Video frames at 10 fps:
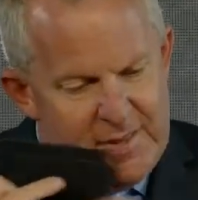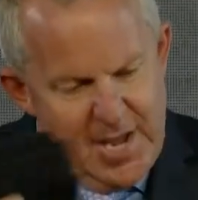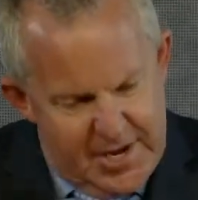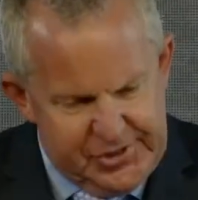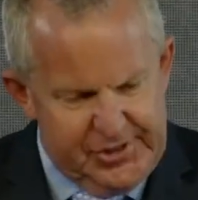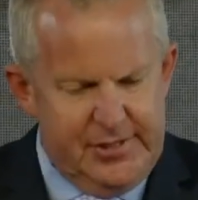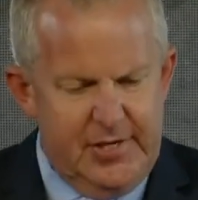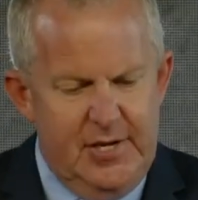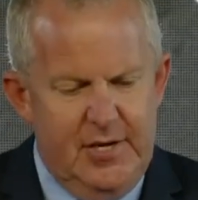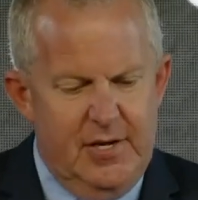
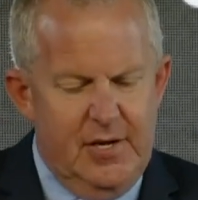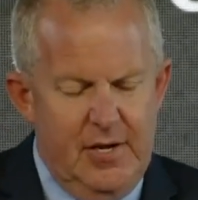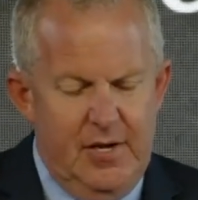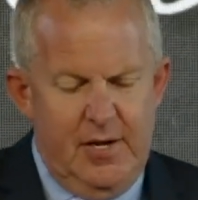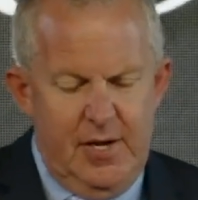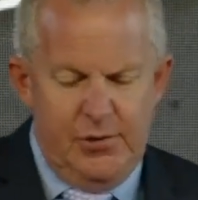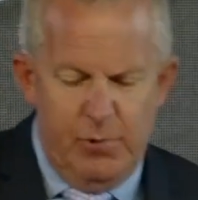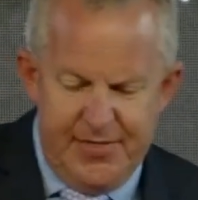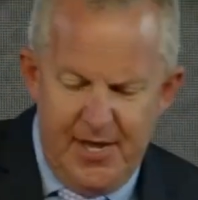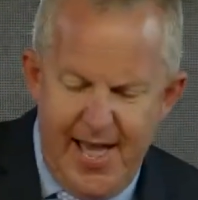This is
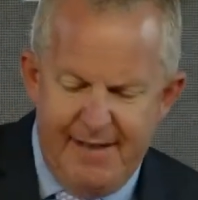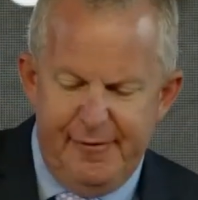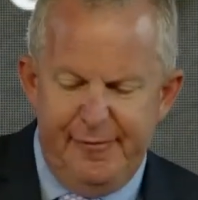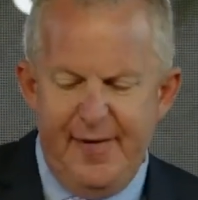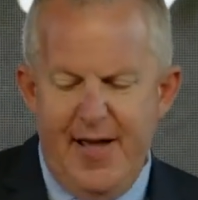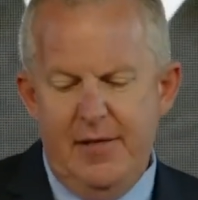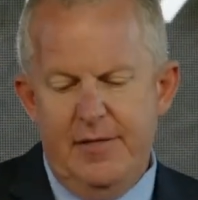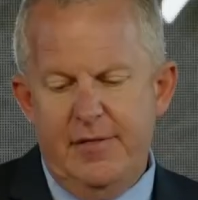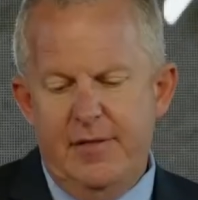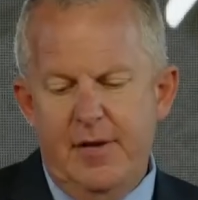what the life of
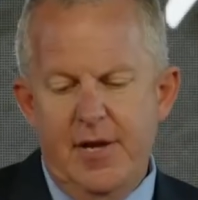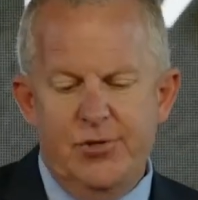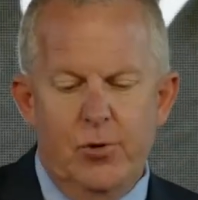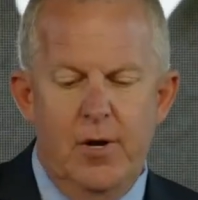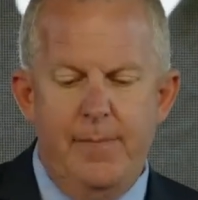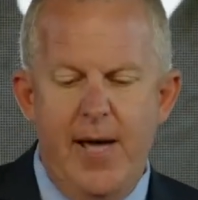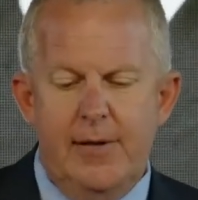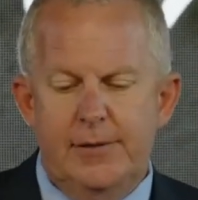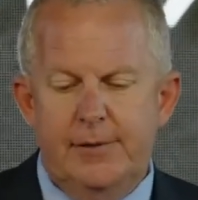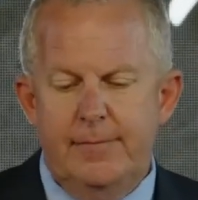faith is all
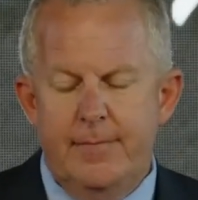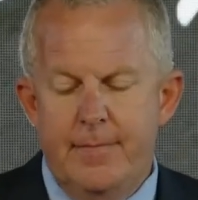about.